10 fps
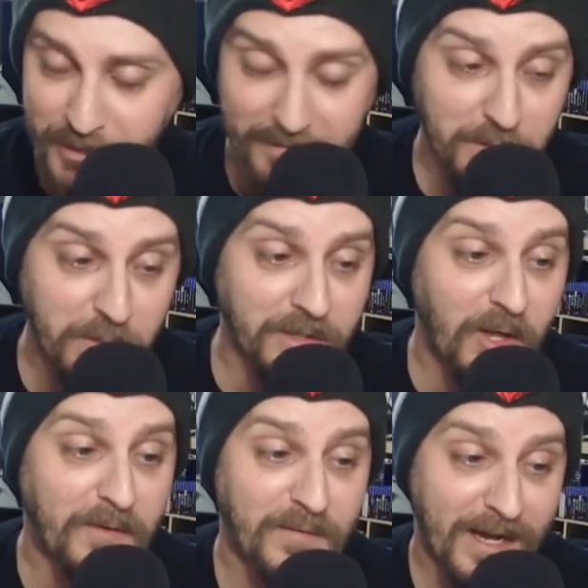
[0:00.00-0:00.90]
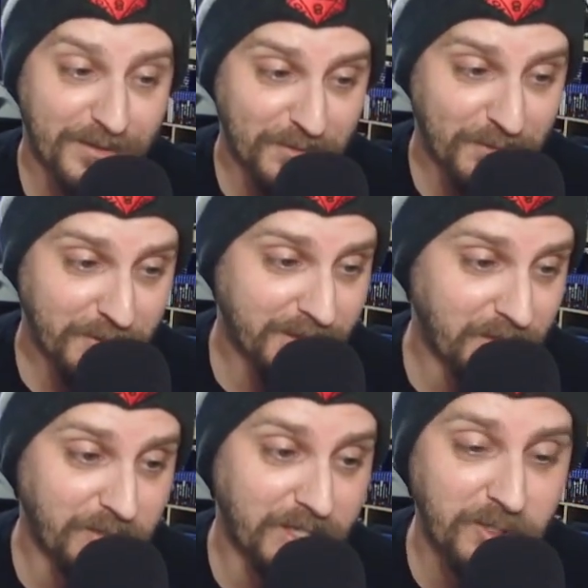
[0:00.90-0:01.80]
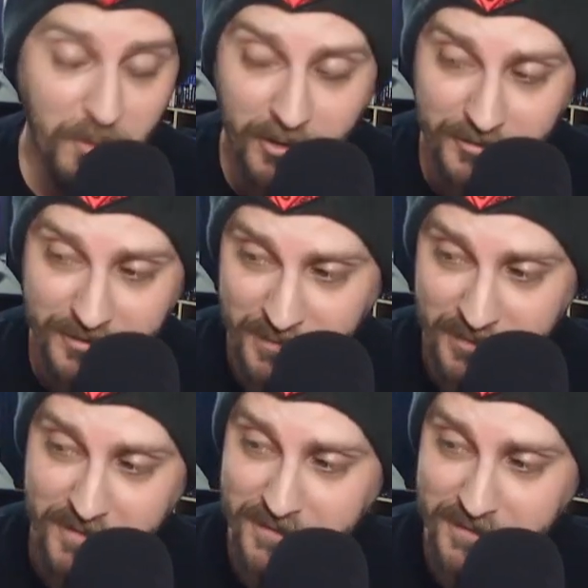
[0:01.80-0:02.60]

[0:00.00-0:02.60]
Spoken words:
We'd have to move a lot faster through it because there's like 200 spin-off